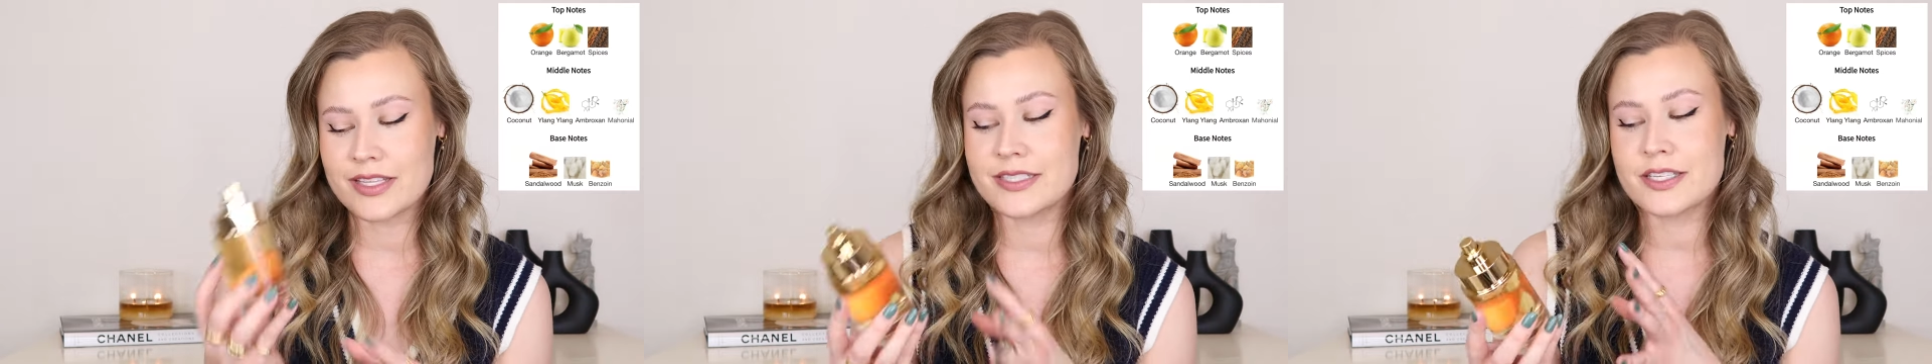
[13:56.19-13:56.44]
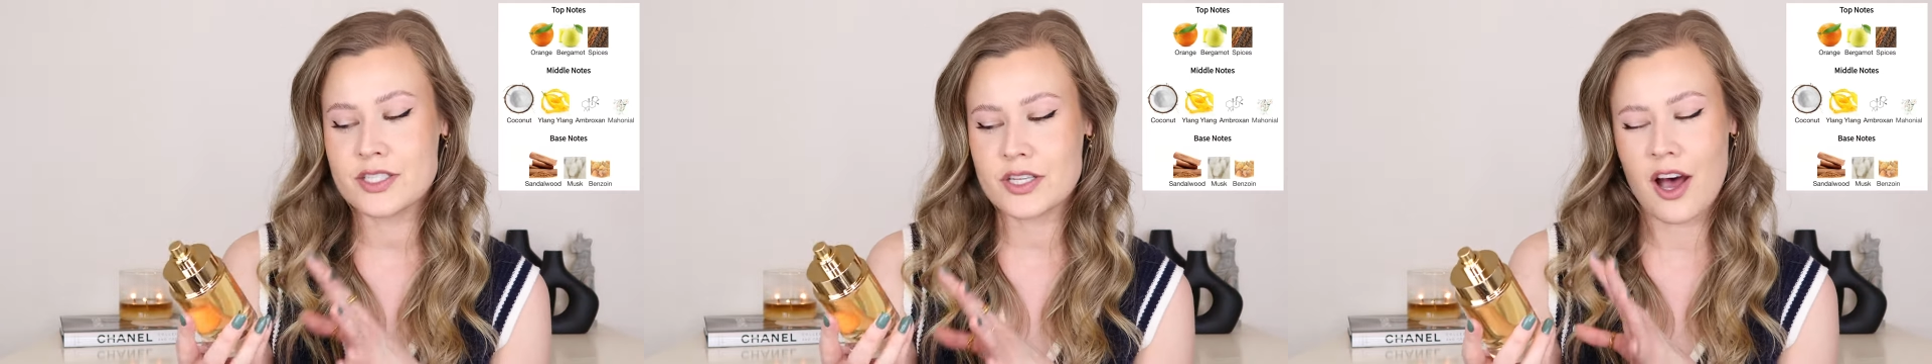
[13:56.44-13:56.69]

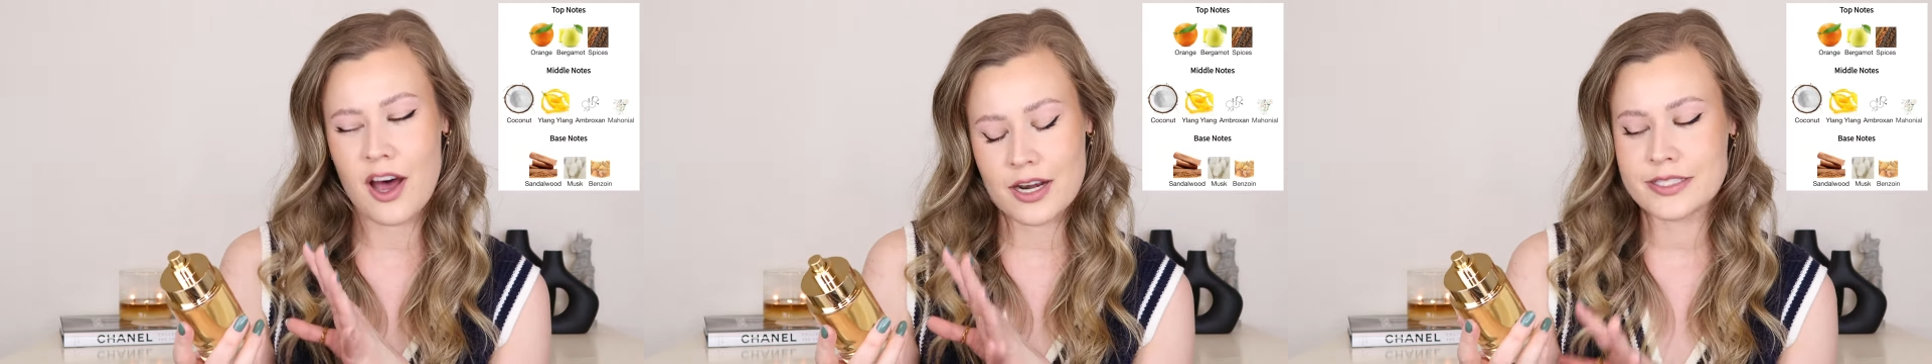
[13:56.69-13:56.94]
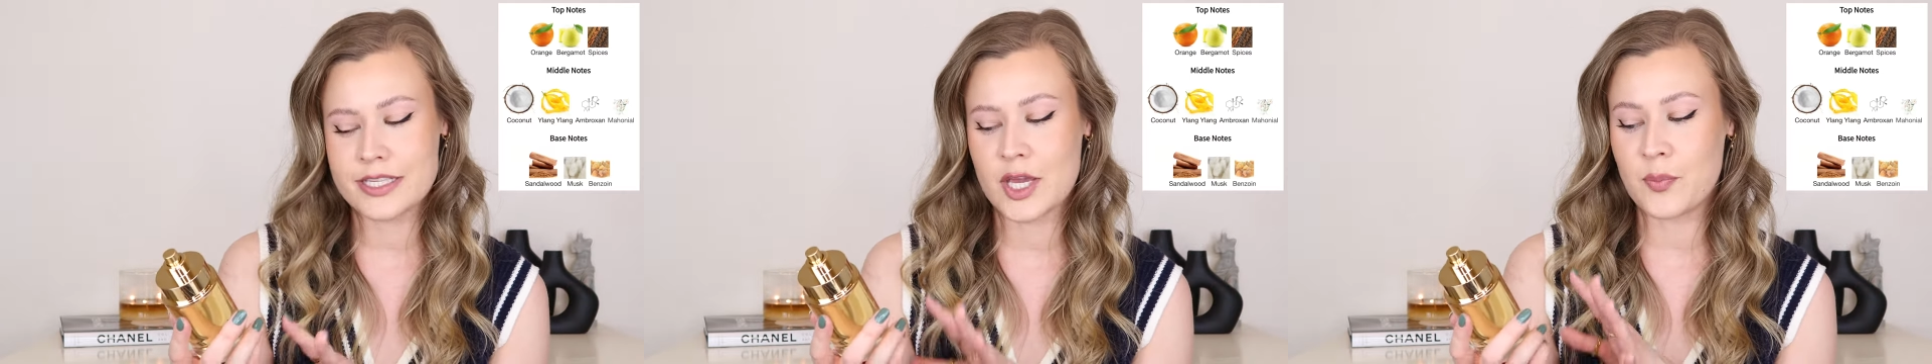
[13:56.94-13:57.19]
This is
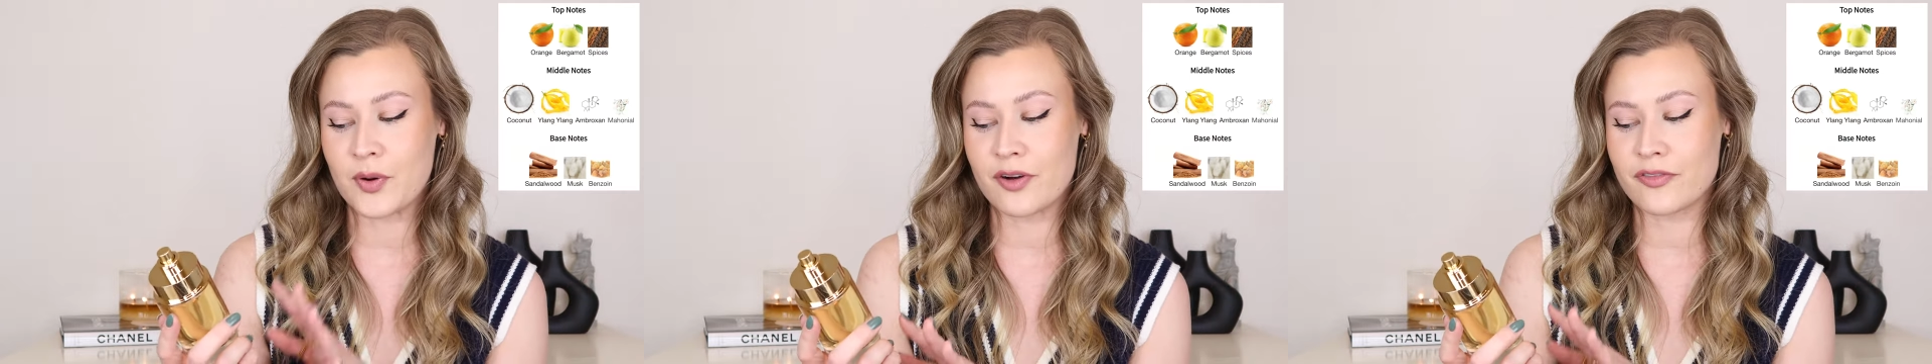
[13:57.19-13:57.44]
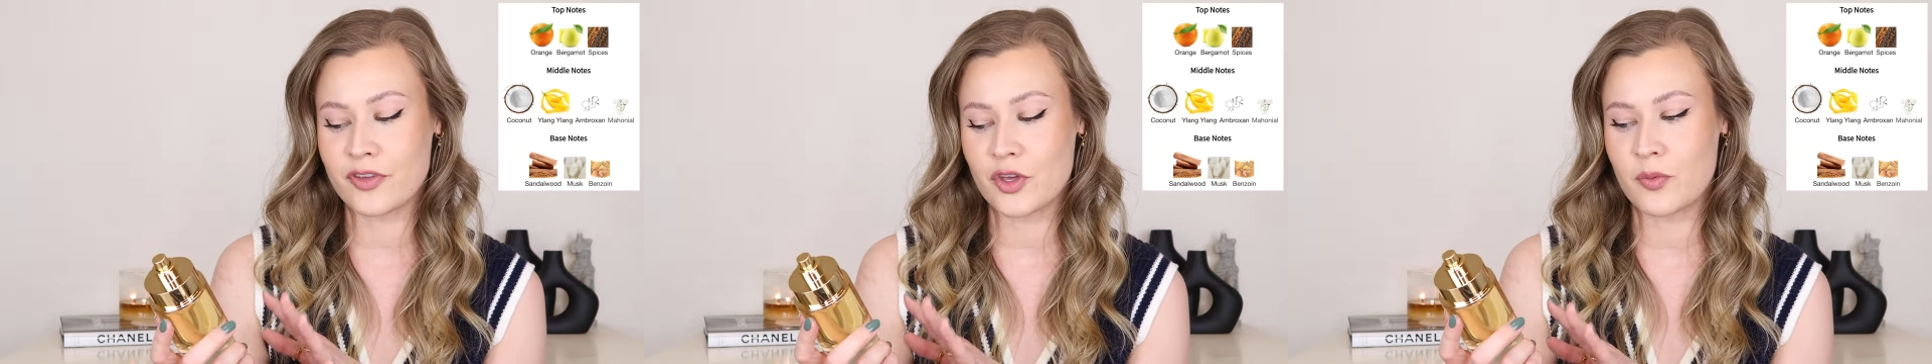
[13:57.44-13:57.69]
honestly a
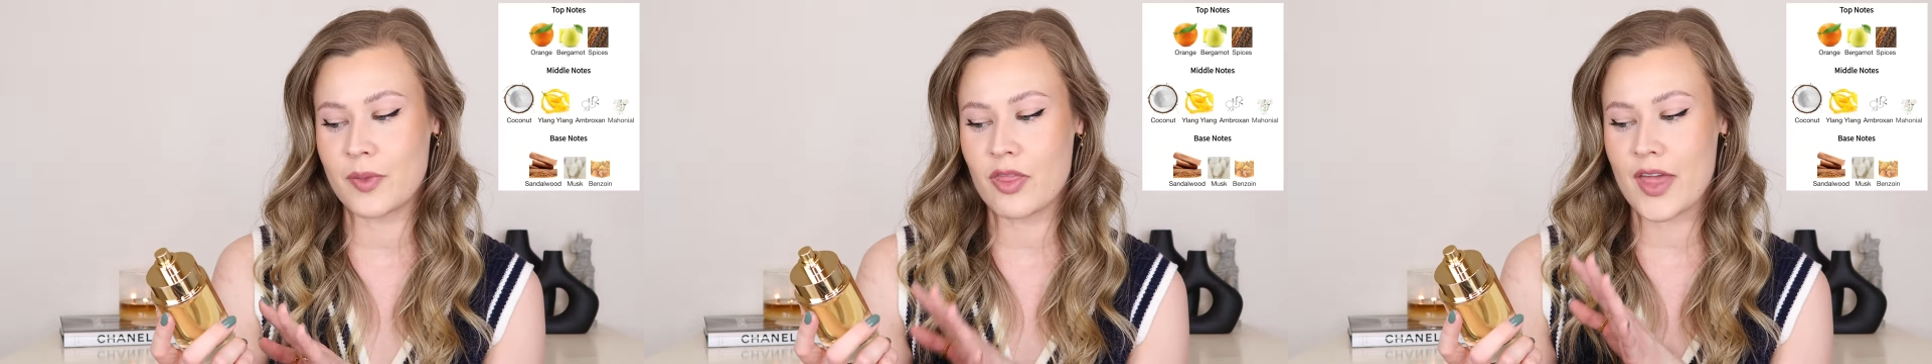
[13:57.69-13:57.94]
perfume